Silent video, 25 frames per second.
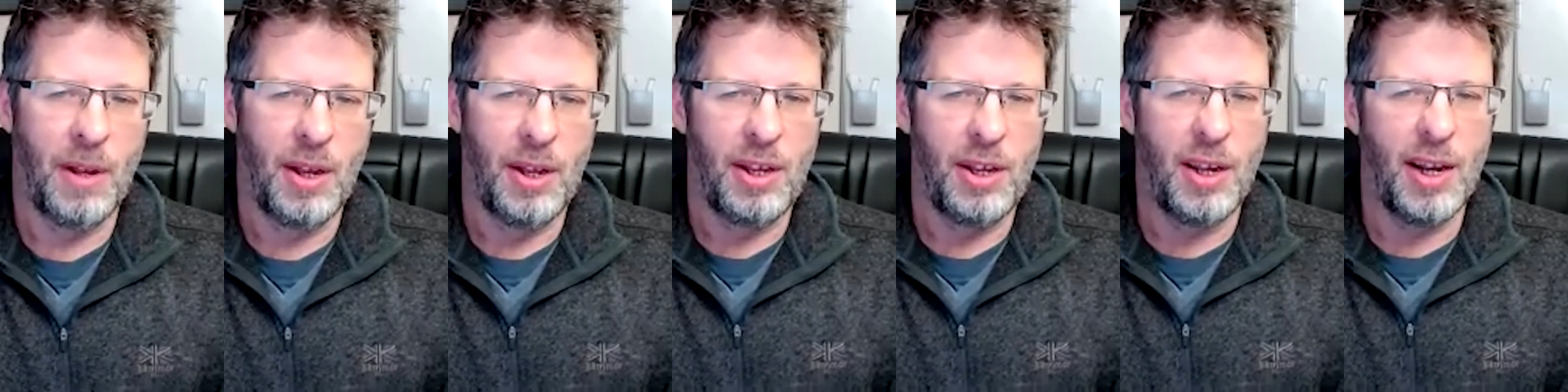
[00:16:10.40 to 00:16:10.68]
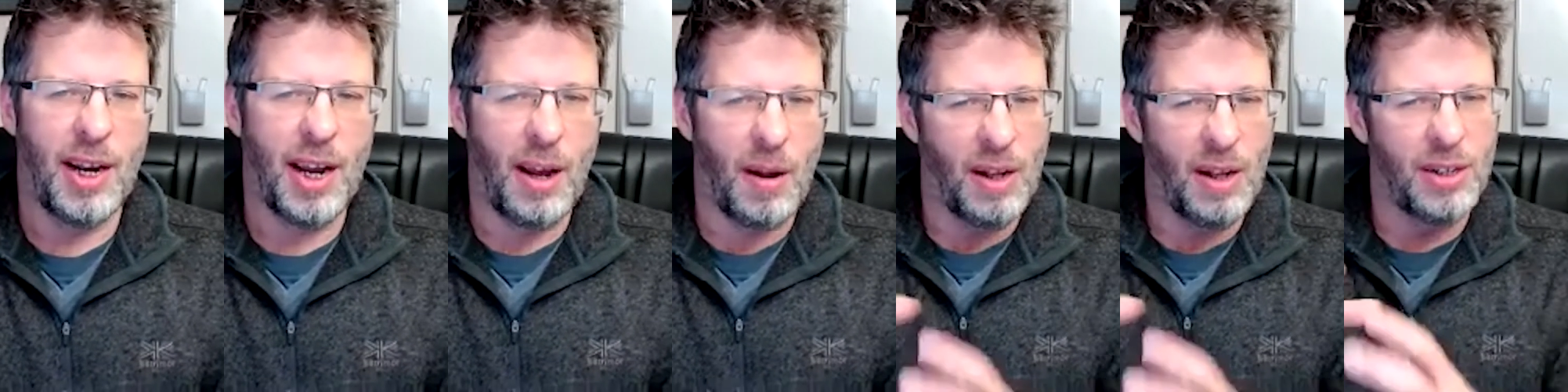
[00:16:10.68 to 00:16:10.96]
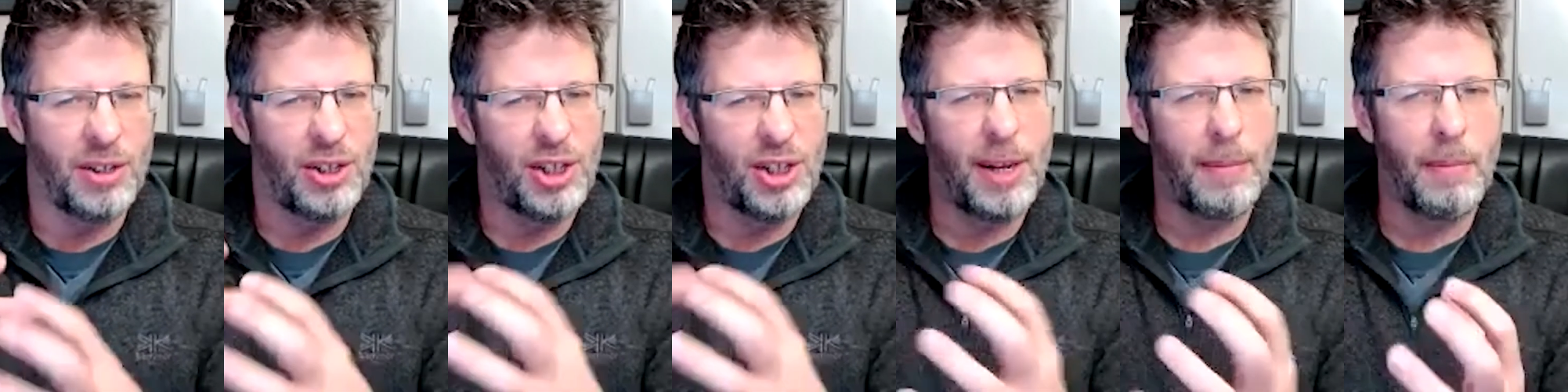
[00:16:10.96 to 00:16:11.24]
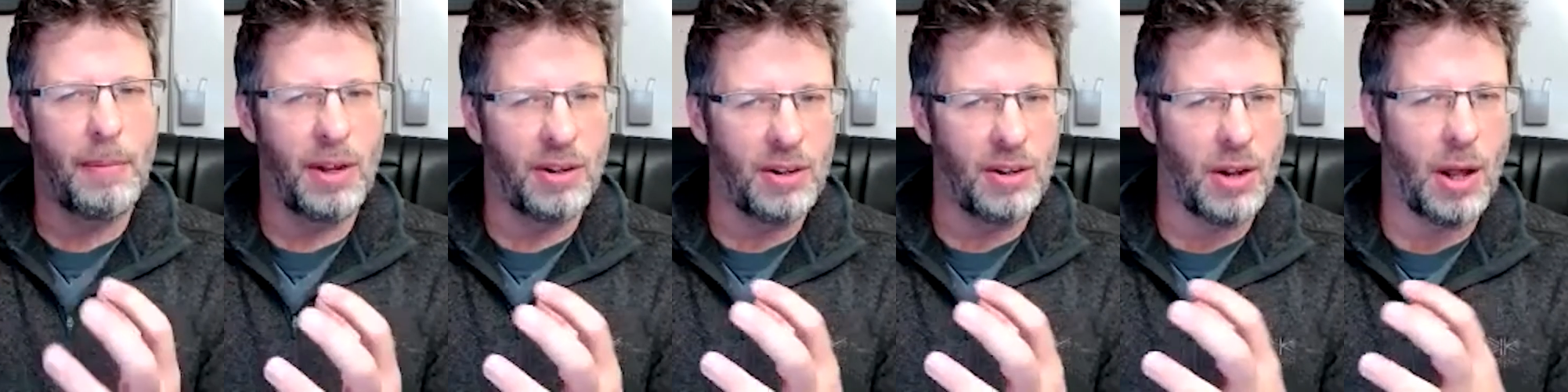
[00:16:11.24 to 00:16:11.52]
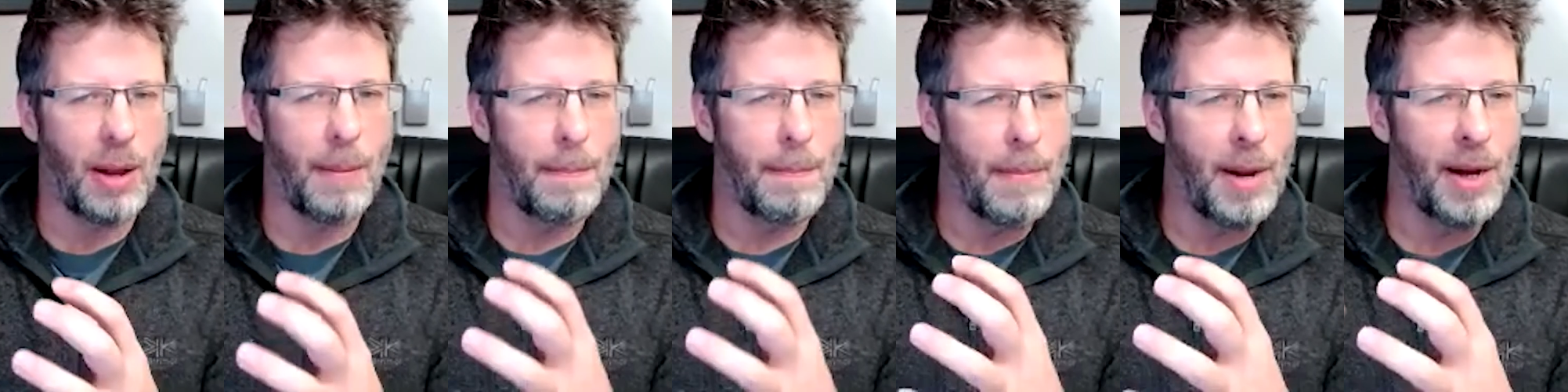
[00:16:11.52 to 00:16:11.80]
you know, and similar
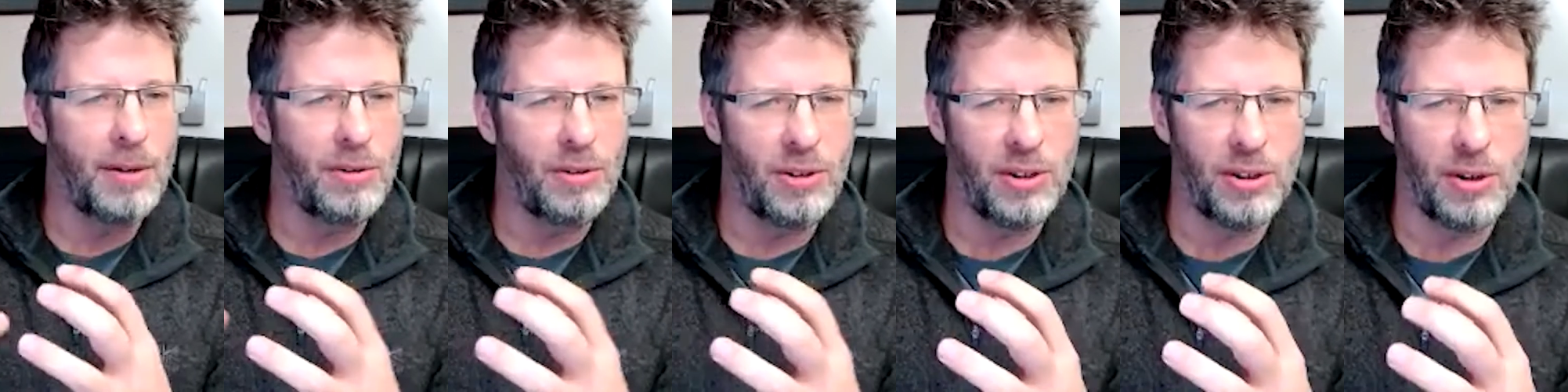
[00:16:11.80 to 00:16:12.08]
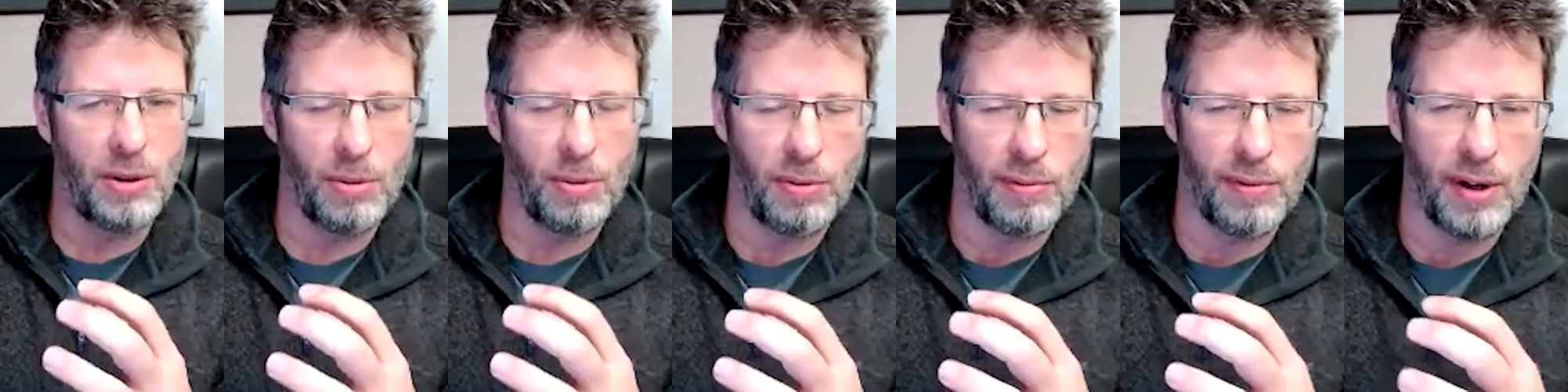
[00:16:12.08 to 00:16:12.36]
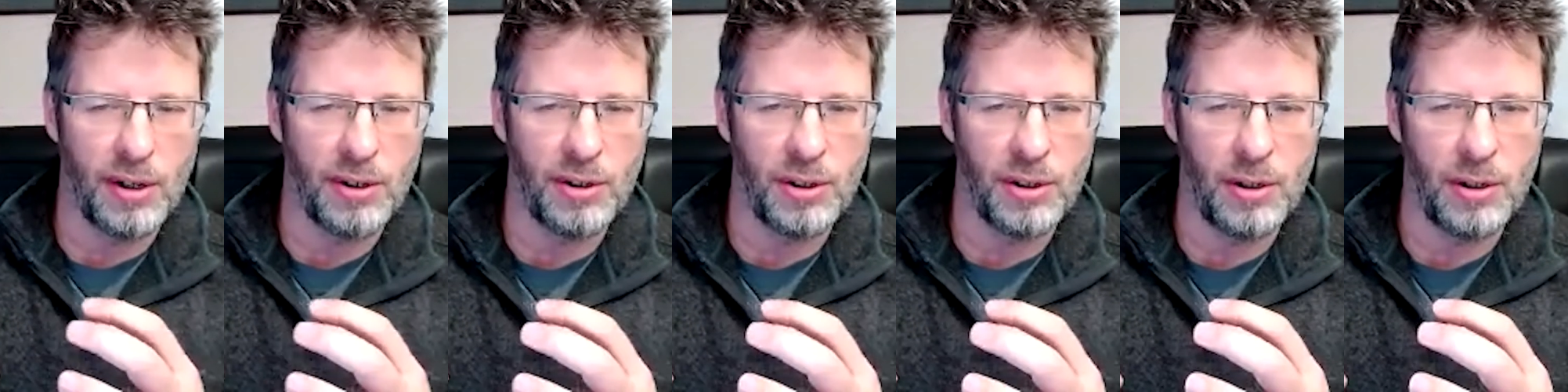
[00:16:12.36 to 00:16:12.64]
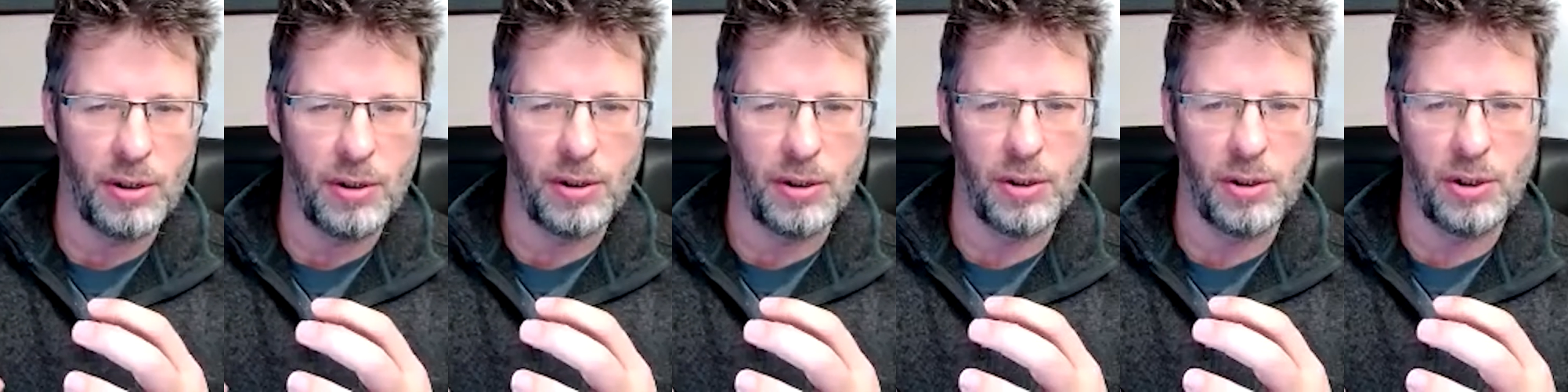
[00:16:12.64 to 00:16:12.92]
like motors and thrusters.